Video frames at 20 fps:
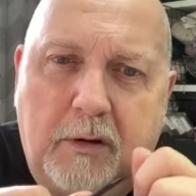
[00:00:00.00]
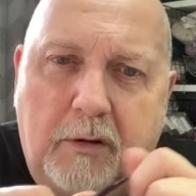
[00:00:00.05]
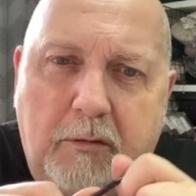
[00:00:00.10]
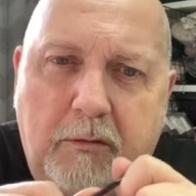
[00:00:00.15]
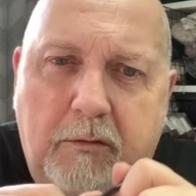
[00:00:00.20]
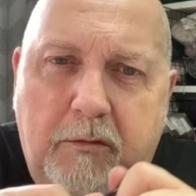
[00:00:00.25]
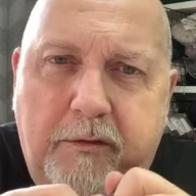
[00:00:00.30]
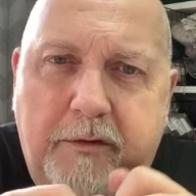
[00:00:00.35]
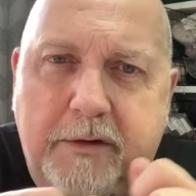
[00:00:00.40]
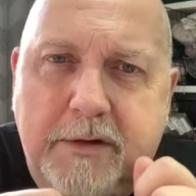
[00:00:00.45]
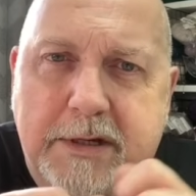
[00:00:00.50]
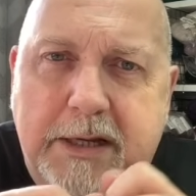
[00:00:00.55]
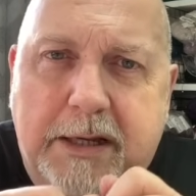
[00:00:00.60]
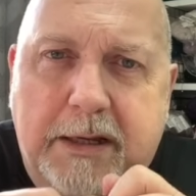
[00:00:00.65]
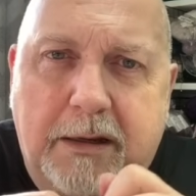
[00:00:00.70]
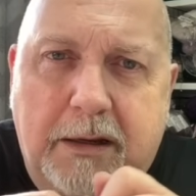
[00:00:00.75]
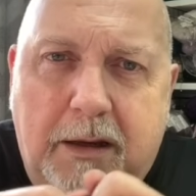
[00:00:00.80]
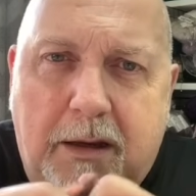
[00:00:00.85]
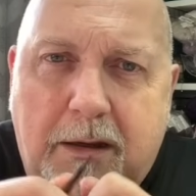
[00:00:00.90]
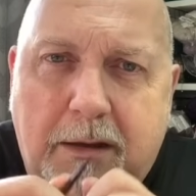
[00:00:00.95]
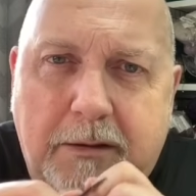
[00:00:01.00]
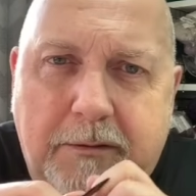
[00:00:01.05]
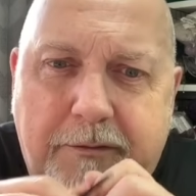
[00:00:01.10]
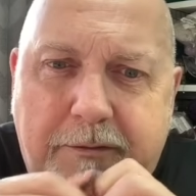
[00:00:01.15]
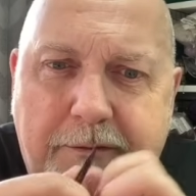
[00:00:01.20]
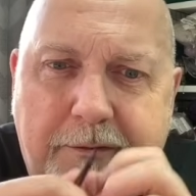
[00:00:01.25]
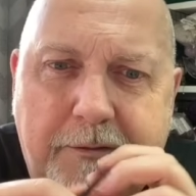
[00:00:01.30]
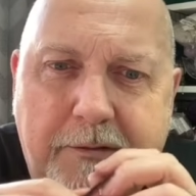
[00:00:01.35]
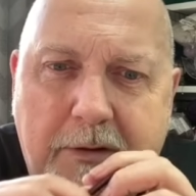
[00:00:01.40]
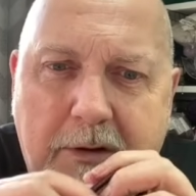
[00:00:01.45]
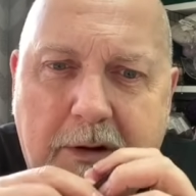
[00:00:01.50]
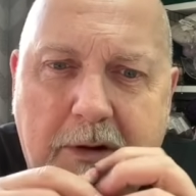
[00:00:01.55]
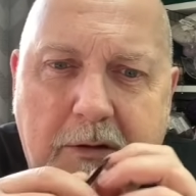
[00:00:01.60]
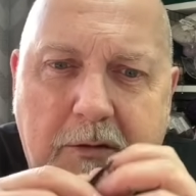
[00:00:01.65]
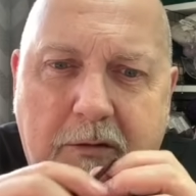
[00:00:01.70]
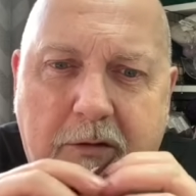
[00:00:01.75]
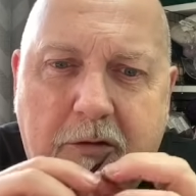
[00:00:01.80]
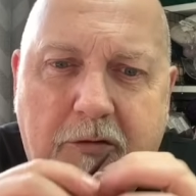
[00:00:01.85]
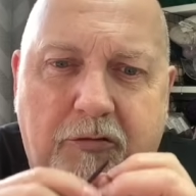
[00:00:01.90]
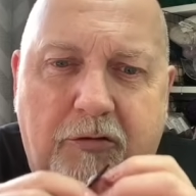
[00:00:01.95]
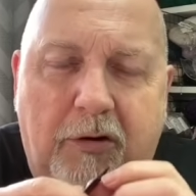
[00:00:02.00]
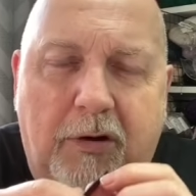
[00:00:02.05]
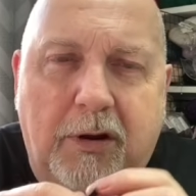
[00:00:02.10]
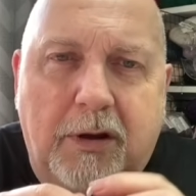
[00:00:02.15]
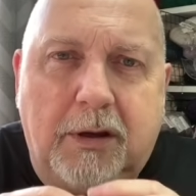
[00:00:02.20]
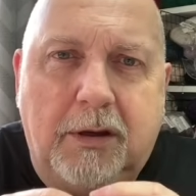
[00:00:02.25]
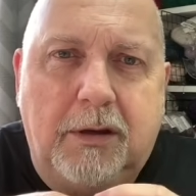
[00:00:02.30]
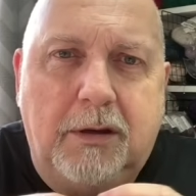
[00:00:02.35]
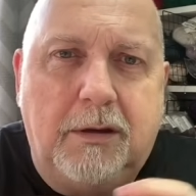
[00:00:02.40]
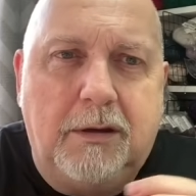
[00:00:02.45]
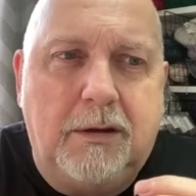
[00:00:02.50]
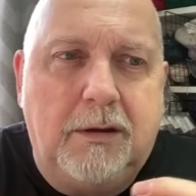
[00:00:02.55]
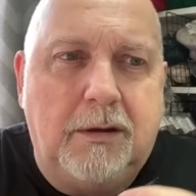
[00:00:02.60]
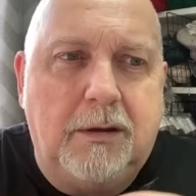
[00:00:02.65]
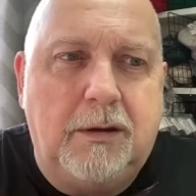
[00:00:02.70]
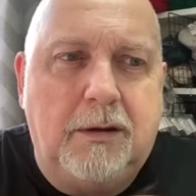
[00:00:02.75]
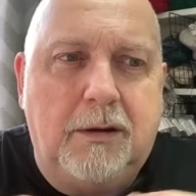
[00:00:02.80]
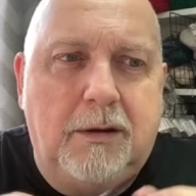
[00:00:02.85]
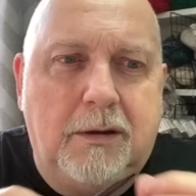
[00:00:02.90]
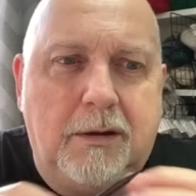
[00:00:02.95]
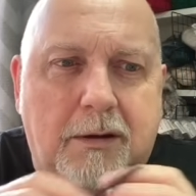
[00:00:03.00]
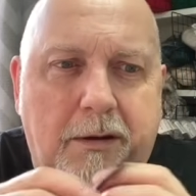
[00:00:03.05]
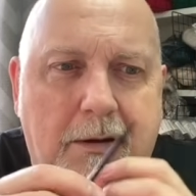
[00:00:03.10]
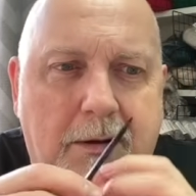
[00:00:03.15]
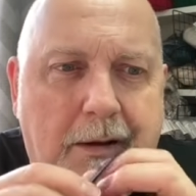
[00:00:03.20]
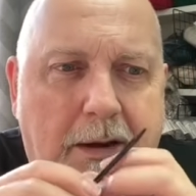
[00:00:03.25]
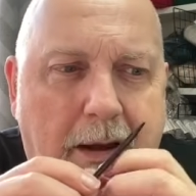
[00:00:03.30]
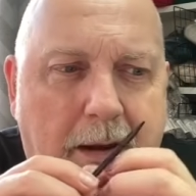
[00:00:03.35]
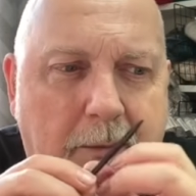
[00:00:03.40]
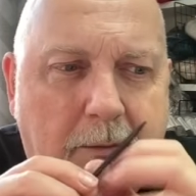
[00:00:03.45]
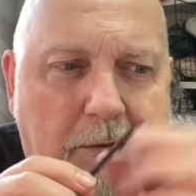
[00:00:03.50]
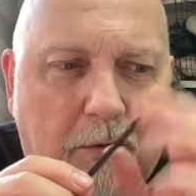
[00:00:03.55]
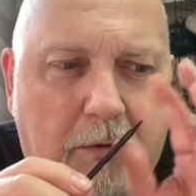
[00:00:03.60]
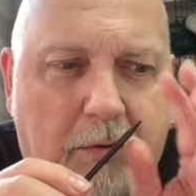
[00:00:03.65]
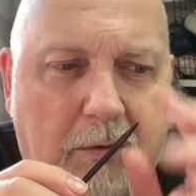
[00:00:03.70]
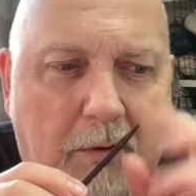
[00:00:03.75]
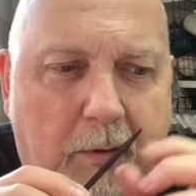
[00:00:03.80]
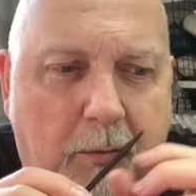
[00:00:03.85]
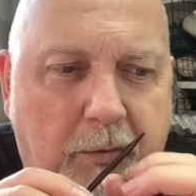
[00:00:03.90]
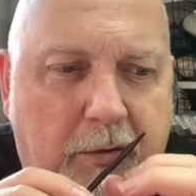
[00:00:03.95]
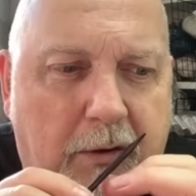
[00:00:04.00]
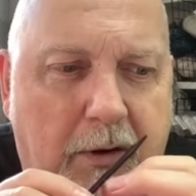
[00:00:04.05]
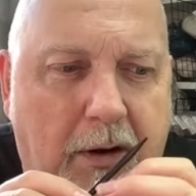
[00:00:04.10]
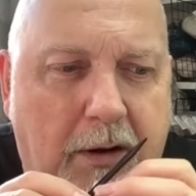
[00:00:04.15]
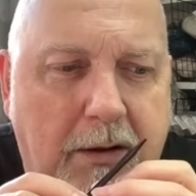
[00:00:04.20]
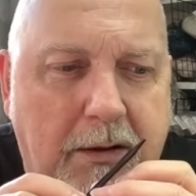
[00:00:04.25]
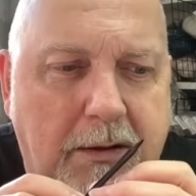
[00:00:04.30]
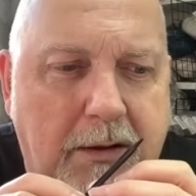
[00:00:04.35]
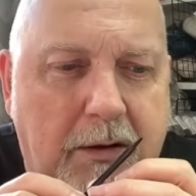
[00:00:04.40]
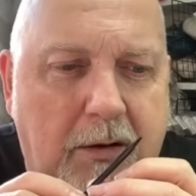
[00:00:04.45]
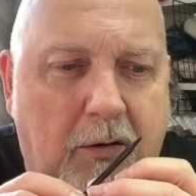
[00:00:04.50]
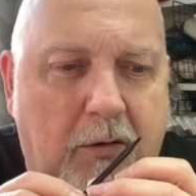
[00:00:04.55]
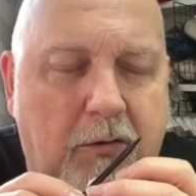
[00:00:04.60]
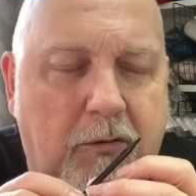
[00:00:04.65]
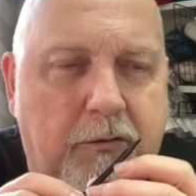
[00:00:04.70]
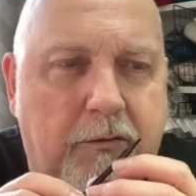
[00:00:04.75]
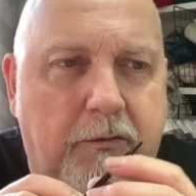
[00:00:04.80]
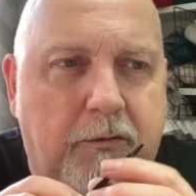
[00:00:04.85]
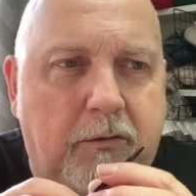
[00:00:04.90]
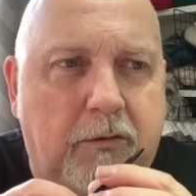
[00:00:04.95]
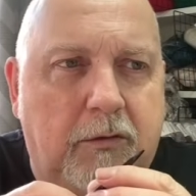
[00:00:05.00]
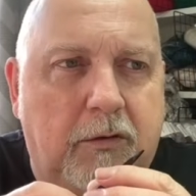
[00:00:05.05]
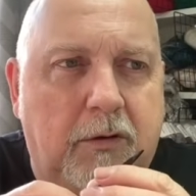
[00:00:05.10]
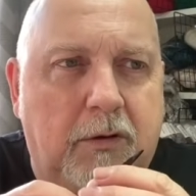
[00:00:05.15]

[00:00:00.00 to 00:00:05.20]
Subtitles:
on for dear life, you know, to try and get them to stop sliding off.